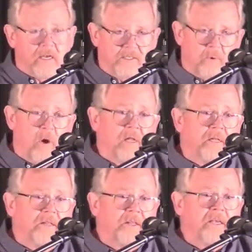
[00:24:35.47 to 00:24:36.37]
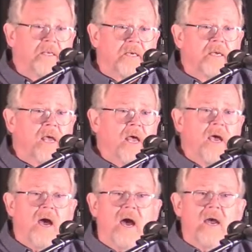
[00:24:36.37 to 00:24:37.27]
It's one thing
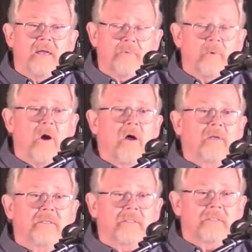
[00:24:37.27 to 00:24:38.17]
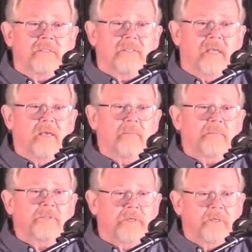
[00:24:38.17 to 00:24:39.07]
I'd want
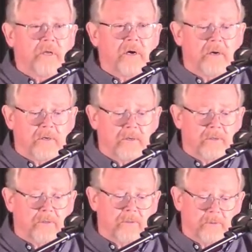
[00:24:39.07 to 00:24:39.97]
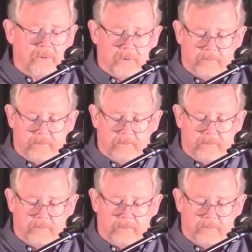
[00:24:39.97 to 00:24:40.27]
them to know.